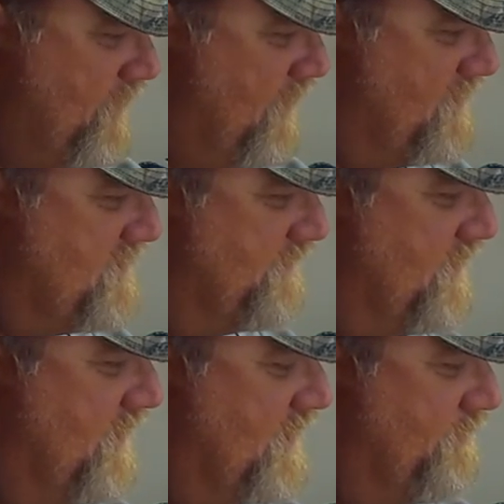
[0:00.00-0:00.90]
on something
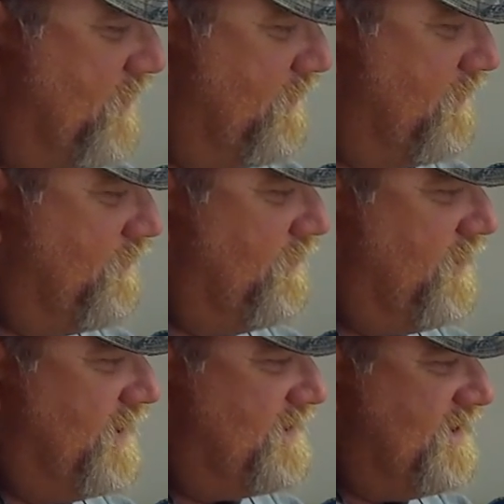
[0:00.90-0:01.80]
like a MirrOlure
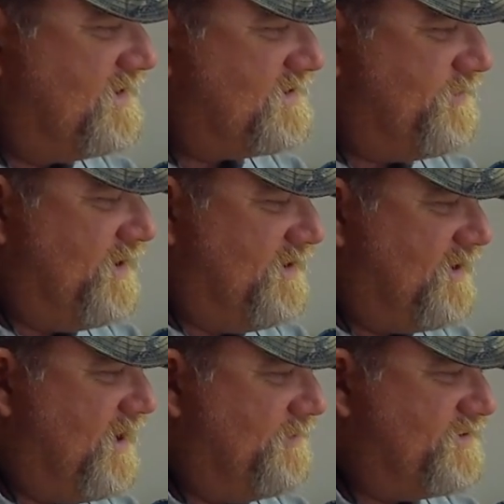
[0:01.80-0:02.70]
like this many
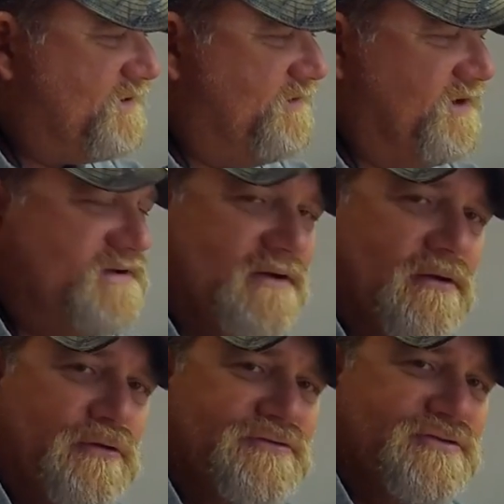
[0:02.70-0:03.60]
times, on these
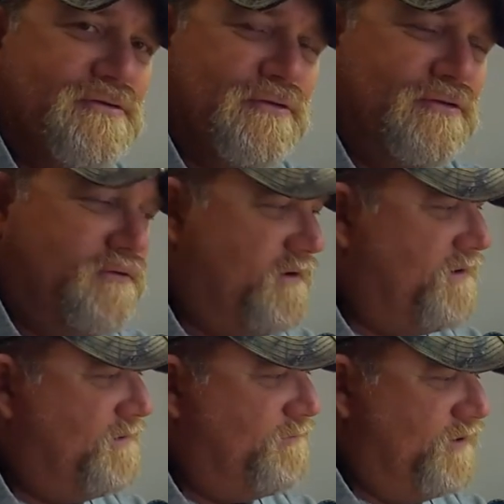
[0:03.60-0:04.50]
old school
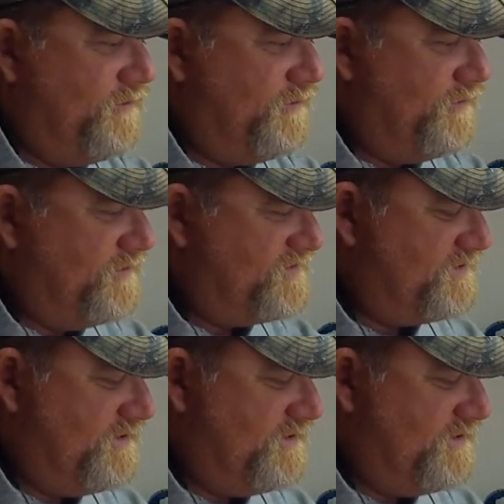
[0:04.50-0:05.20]
MirrOlures.